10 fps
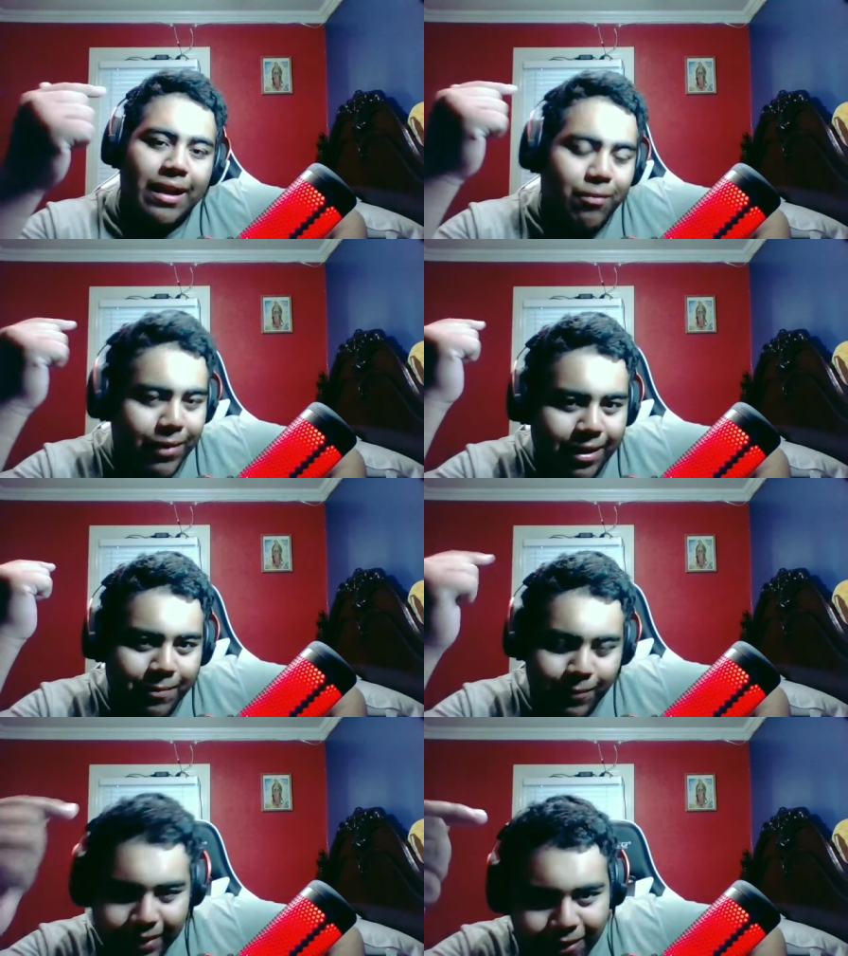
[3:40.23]
I had to wake up
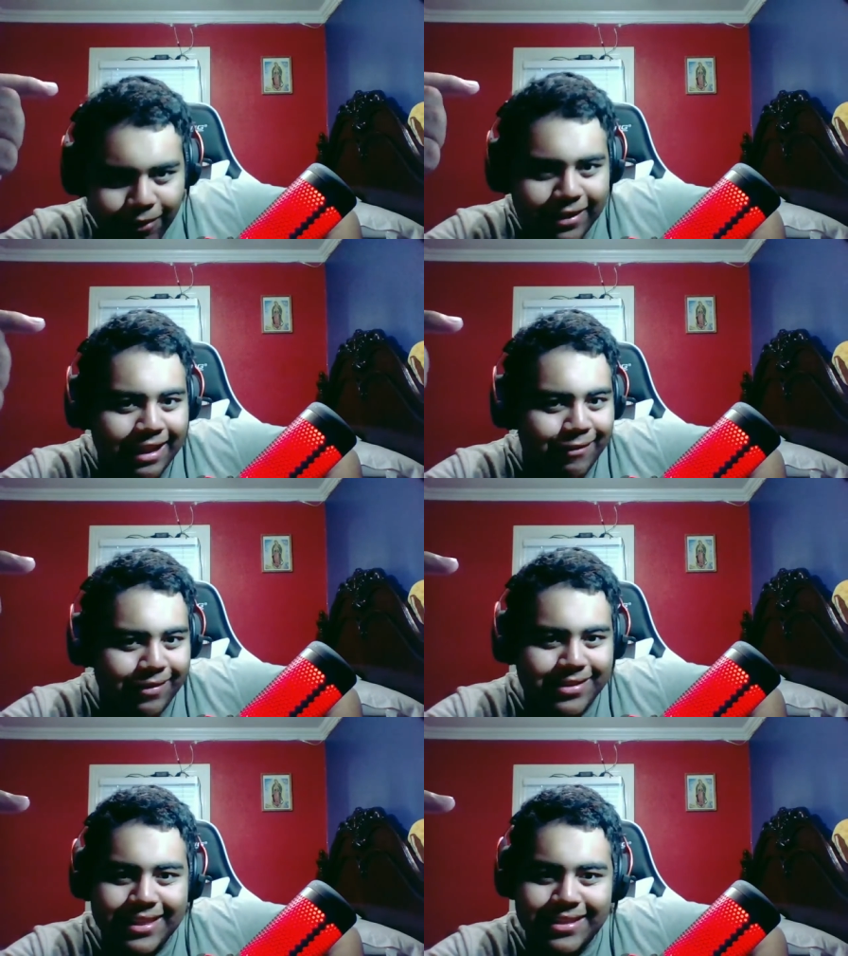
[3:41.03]
really early at
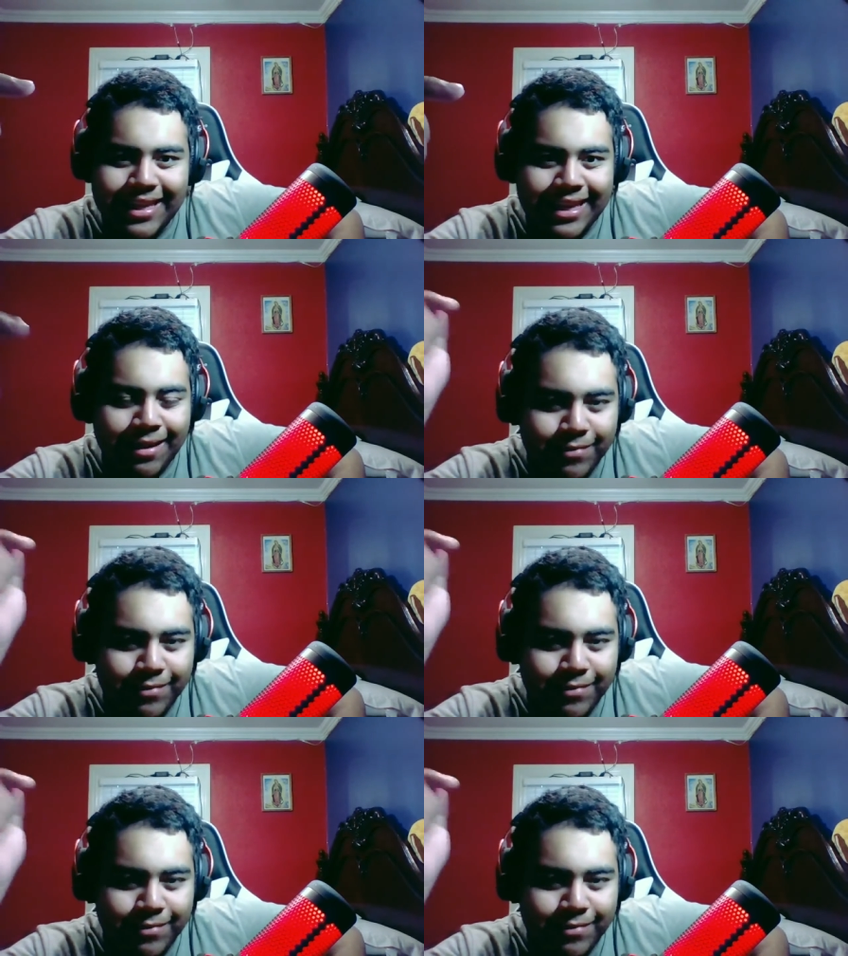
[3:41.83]
around 6 a.m.